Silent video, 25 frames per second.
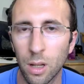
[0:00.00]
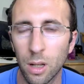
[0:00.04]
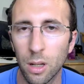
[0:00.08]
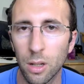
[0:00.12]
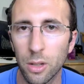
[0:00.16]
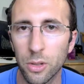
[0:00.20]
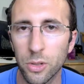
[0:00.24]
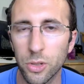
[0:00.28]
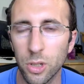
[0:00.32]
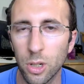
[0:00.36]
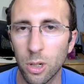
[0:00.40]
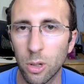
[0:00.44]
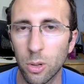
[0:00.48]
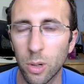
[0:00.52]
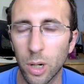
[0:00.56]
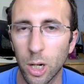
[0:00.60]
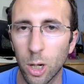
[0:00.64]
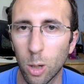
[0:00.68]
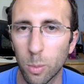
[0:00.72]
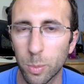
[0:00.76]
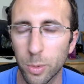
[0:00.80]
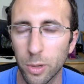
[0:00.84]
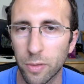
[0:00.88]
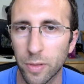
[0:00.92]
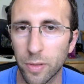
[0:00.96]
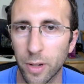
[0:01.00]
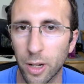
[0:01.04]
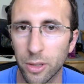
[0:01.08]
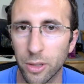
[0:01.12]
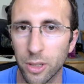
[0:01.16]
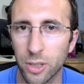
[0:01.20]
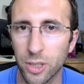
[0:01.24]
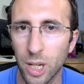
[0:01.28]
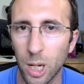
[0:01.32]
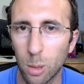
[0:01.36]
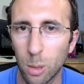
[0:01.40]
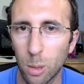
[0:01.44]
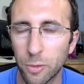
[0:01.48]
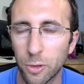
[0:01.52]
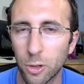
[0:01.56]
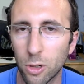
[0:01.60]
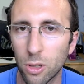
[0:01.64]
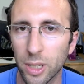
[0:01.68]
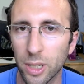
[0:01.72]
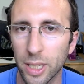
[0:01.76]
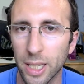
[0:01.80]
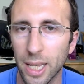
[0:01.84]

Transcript: So I hope you found this helpful.